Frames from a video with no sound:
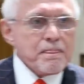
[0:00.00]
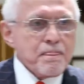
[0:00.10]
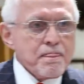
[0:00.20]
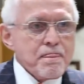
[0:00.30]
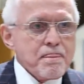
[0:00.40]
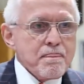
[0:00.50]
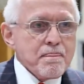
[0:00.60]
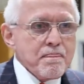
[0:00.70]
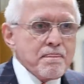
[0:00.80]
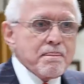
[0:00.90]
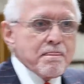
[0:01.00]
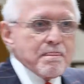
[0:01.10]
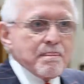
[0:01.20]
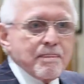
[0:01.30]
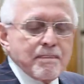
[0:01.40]

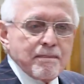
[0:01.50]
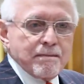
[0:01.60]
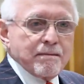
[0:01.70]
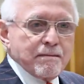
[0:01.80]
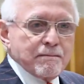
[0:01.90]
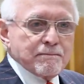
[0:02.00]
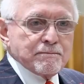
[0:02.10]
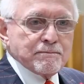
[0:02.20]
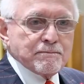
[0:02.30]
Nobody speaks.